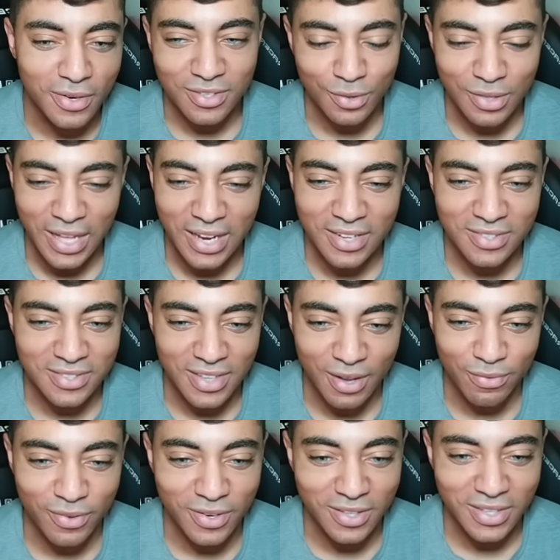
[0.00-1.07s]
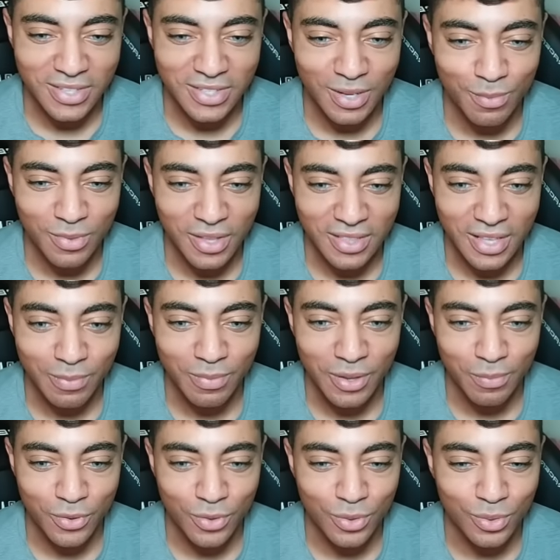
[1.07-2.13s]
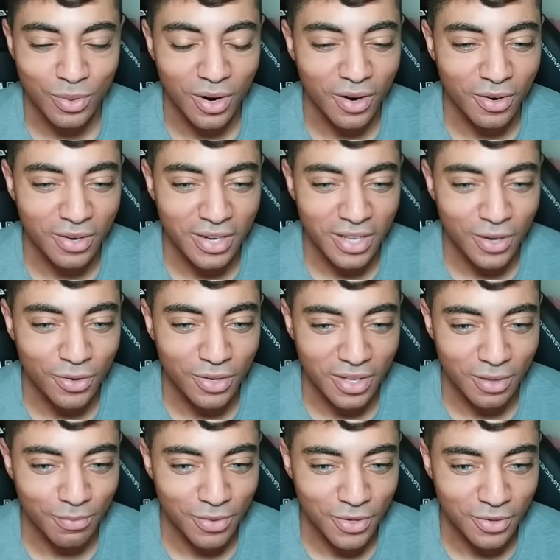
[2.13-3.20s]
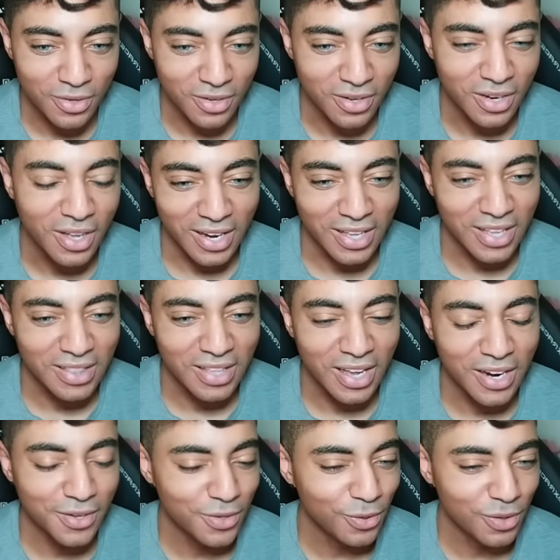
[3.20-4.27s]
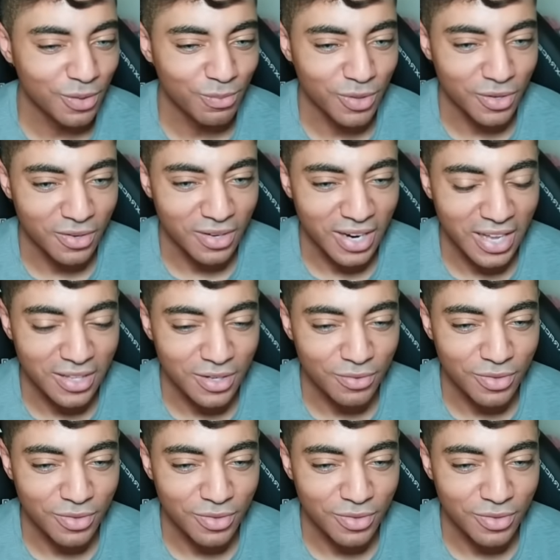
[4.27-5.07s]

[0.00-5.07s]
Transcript: So that is definitely something that people who already own a computer, and again, not a new computer either.